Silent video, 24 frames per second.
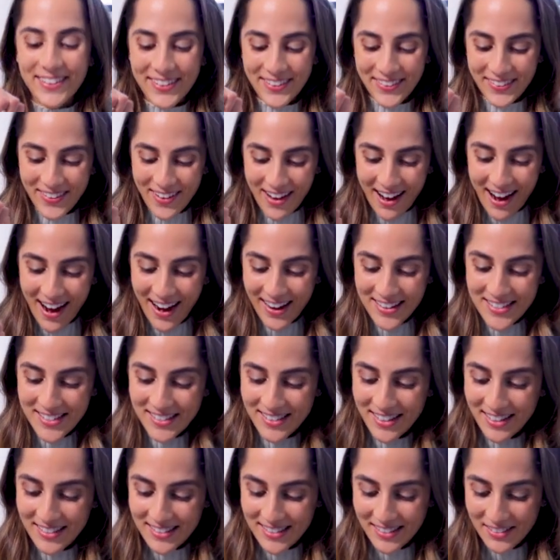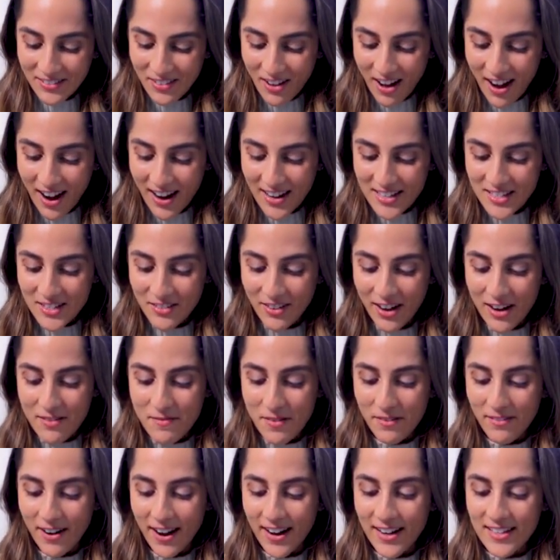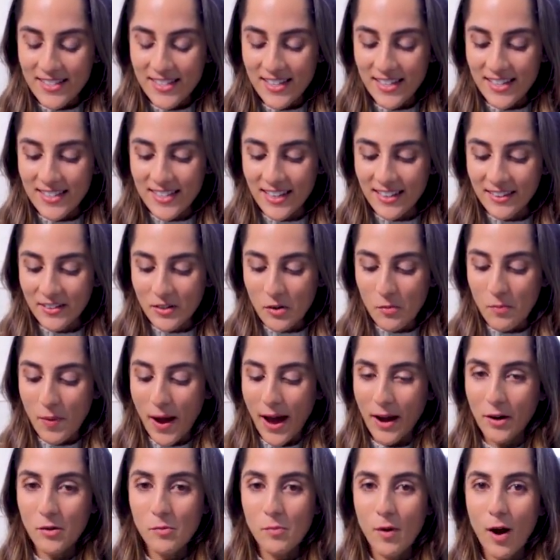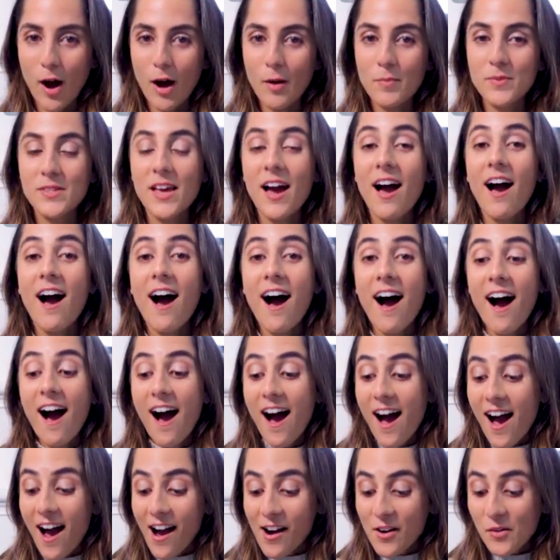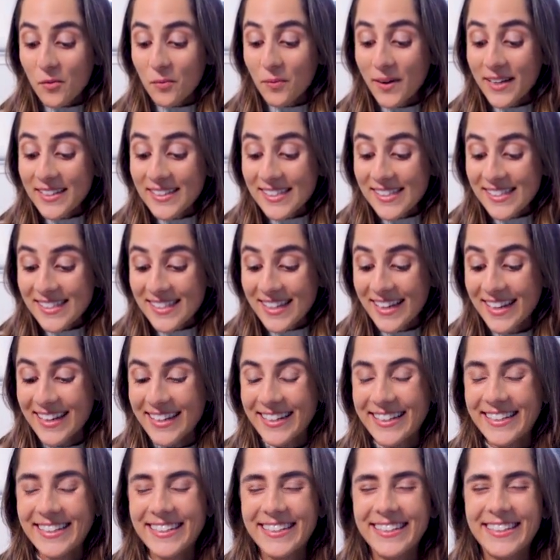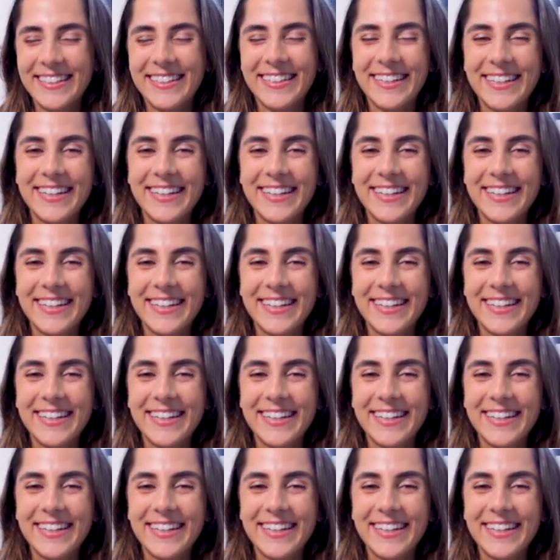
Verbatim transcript: little ice, there's little ice cream erasers, like little paddle pops. Winston,